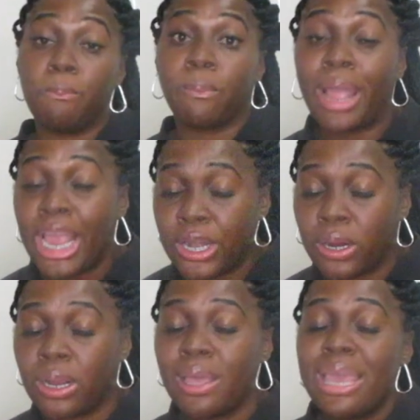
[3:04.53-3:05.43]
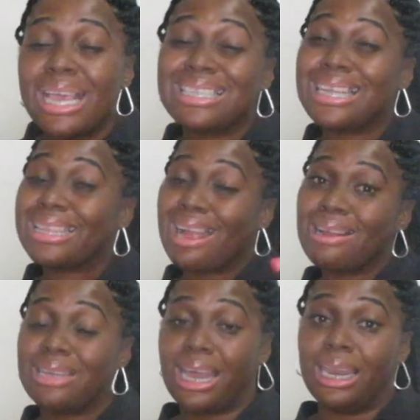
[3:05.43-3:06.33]
a braider is that
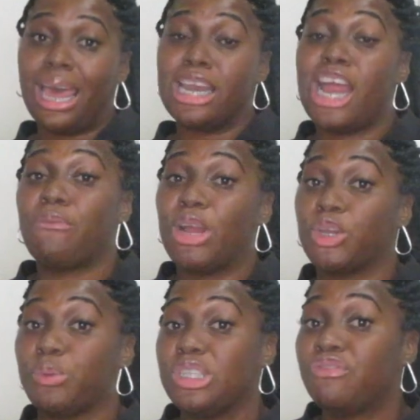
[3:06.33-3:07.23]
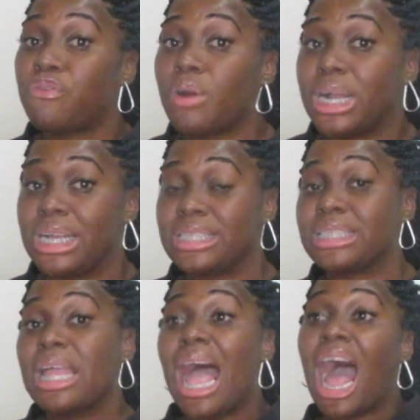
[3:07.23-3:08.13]
there are not a lot of directories for us.
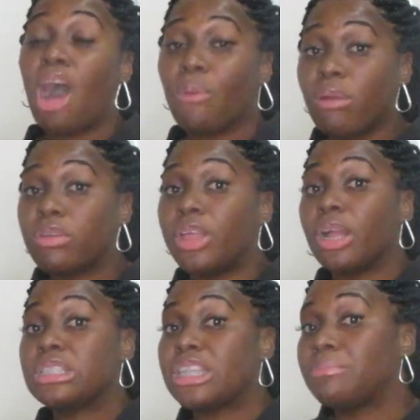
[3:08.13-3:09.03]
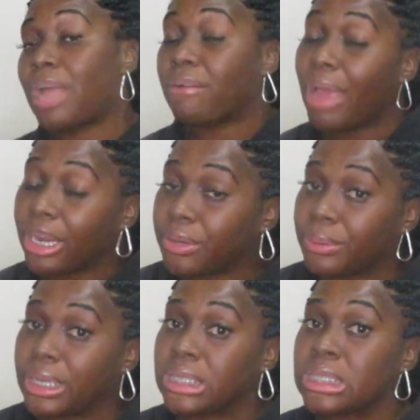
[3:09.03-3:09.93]
However, there are some
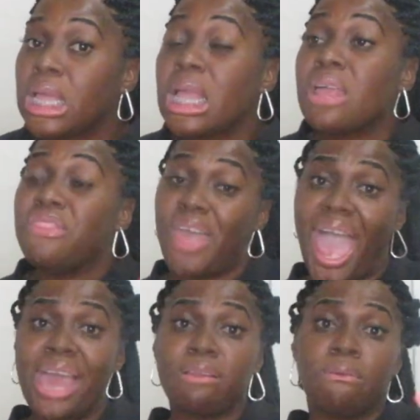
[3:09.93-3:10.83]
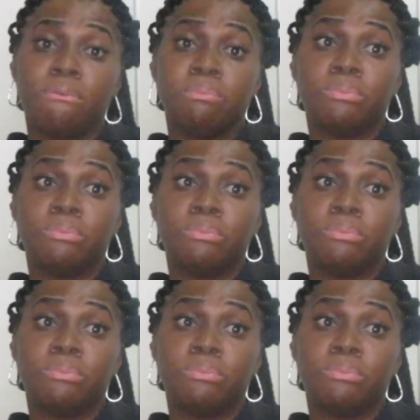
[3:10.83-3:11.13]
directories that